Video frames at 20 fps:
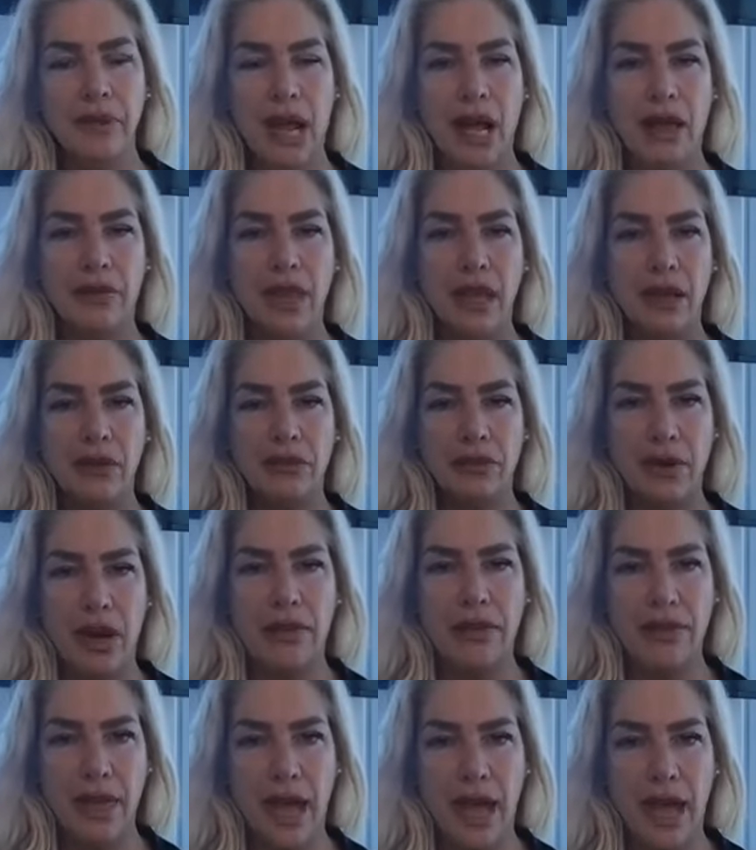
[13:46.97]
And they
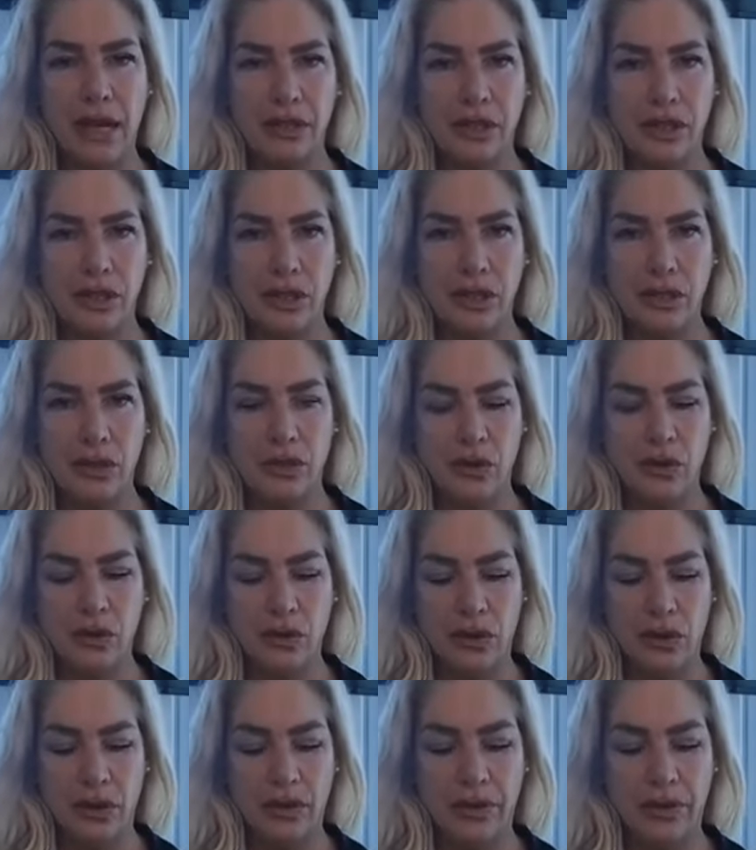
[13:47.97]
read that
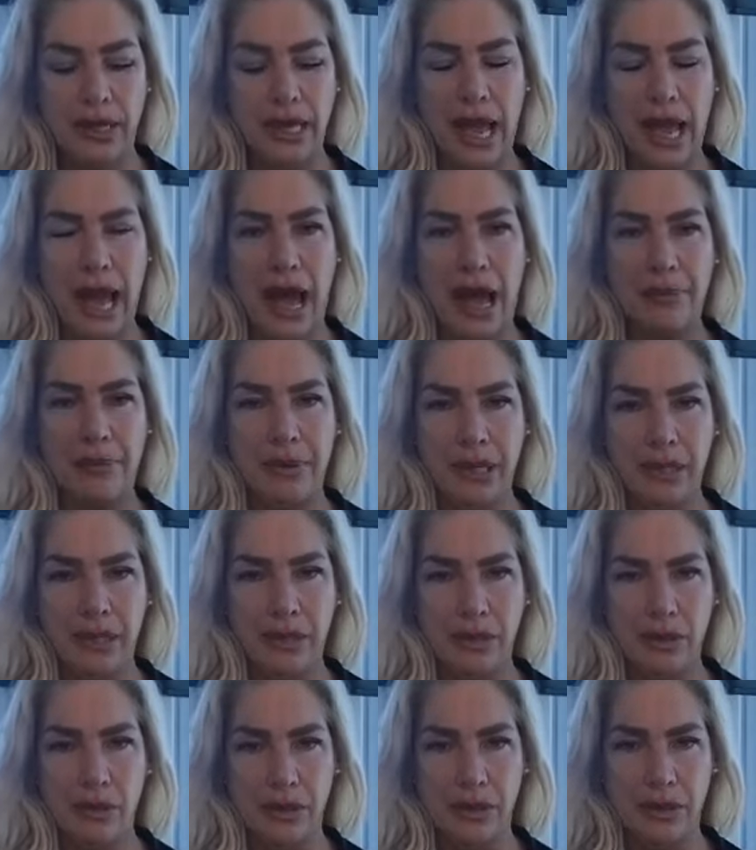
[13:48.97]
to the abbot,
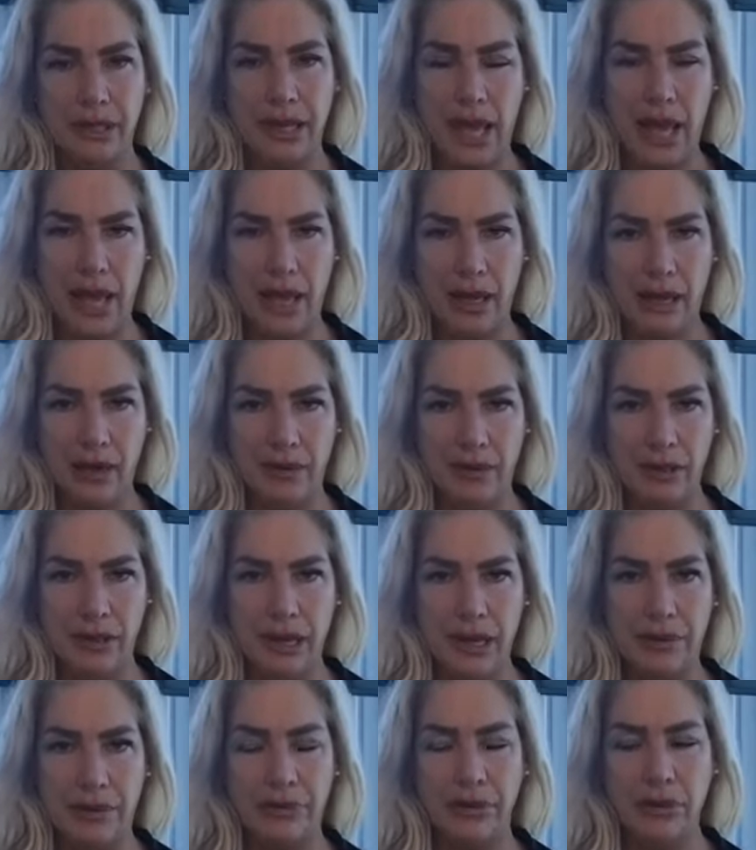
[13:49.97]
who is the head of the
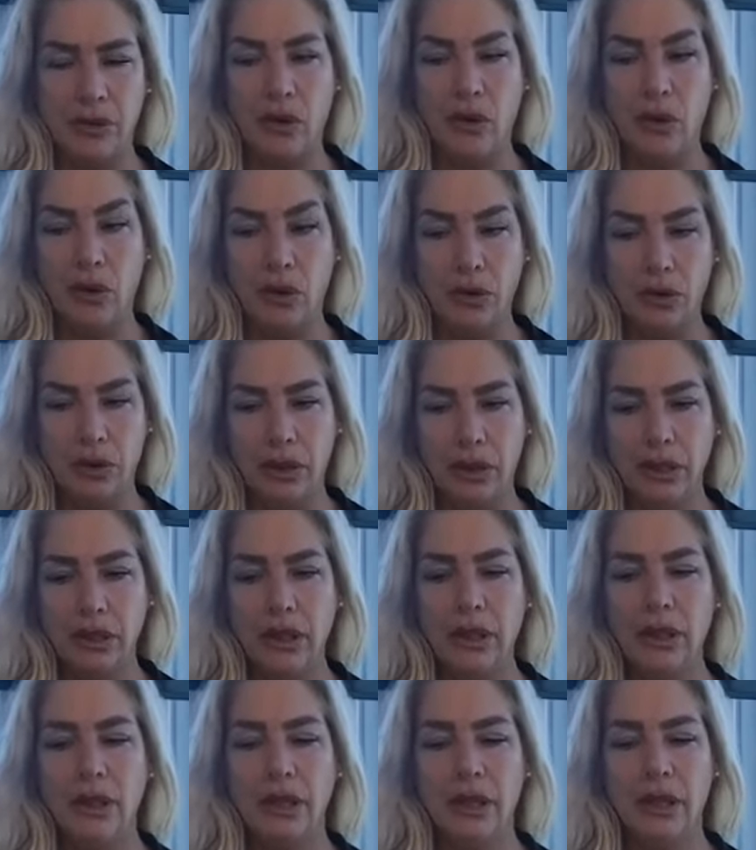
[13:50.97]
temple,
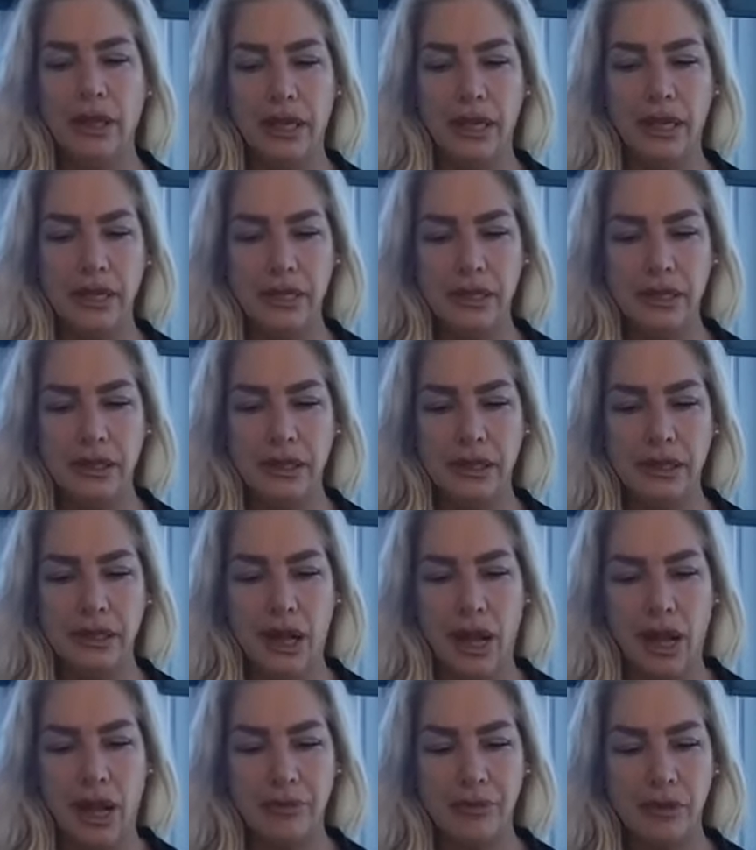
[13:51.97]
or his
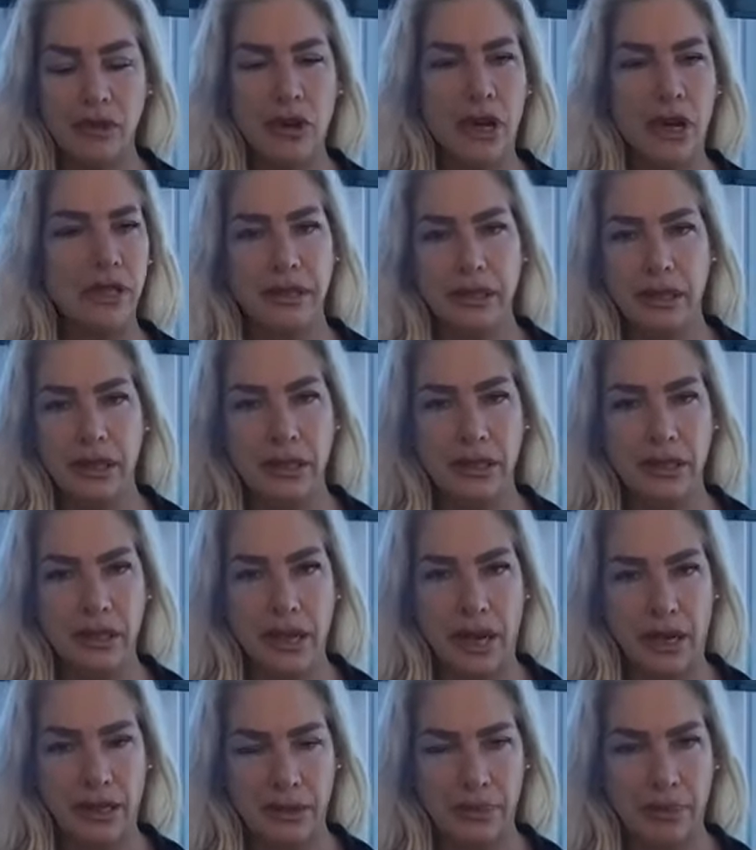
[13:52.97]
trusted
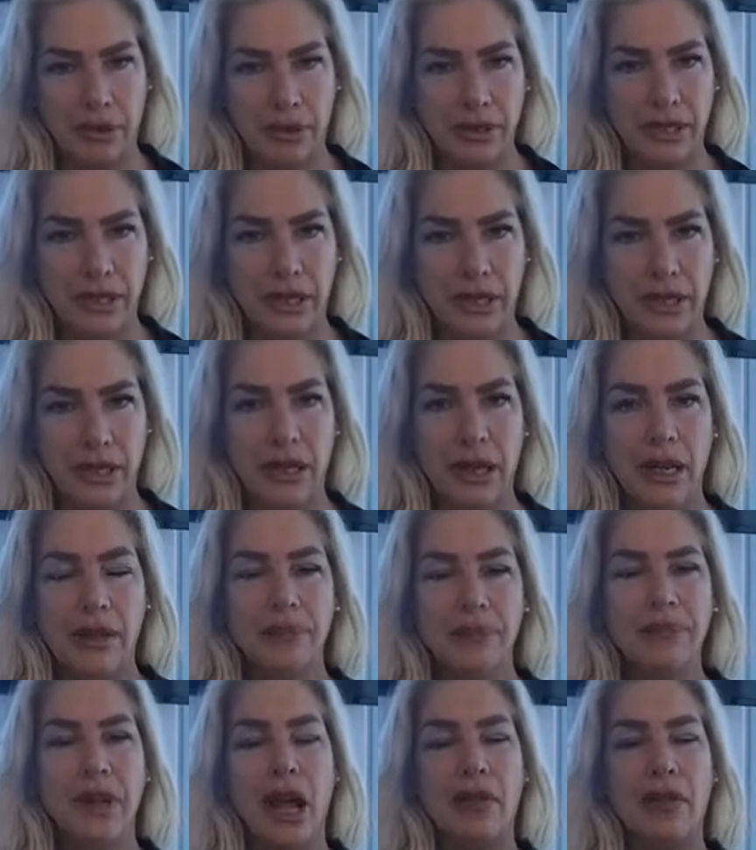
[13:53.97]
next person.
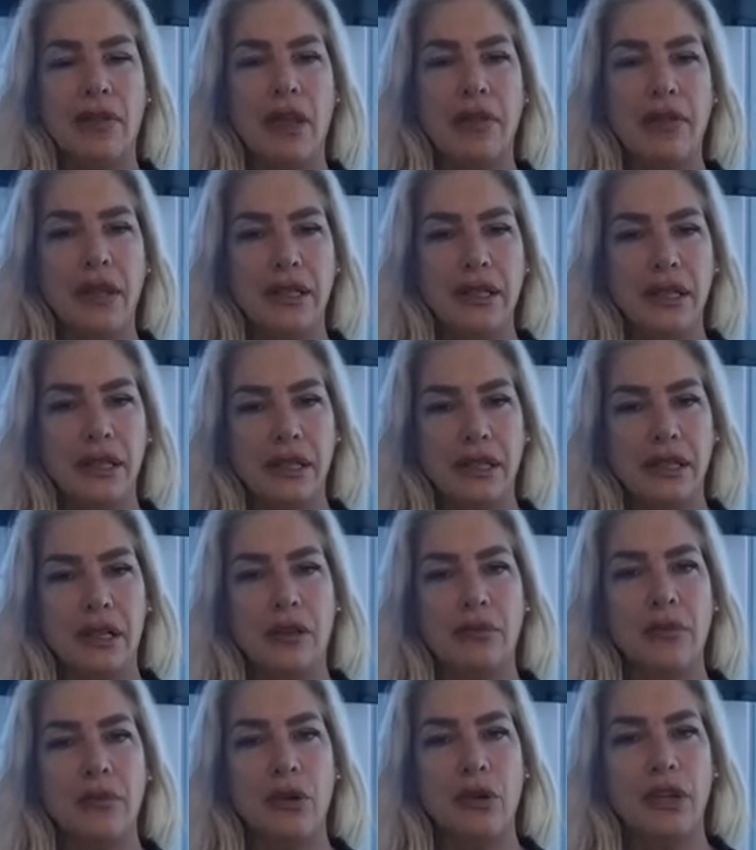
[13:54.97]
And then they did a
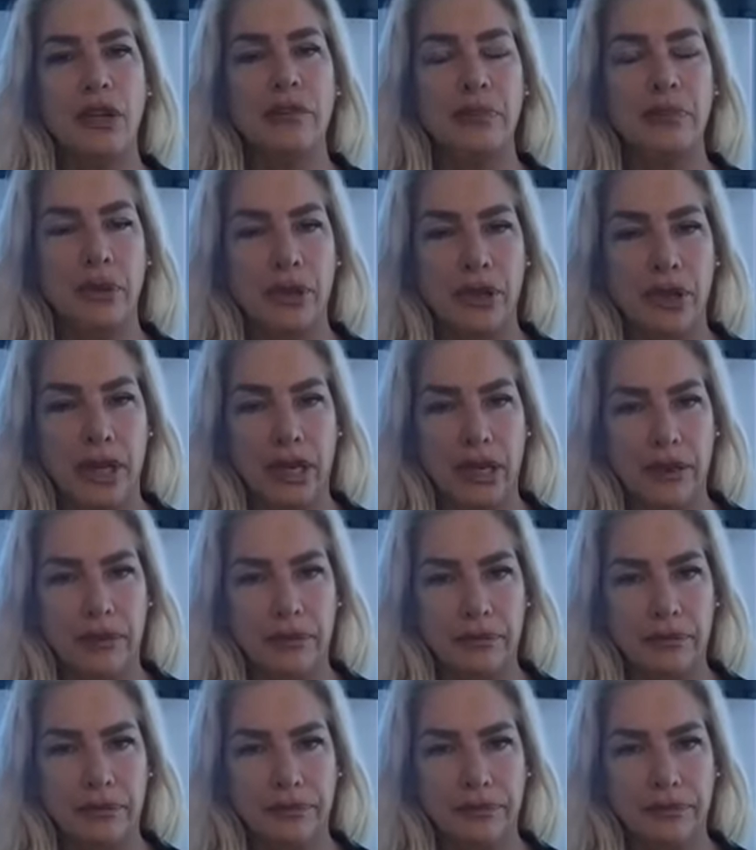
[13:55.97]
ceremony of burning it.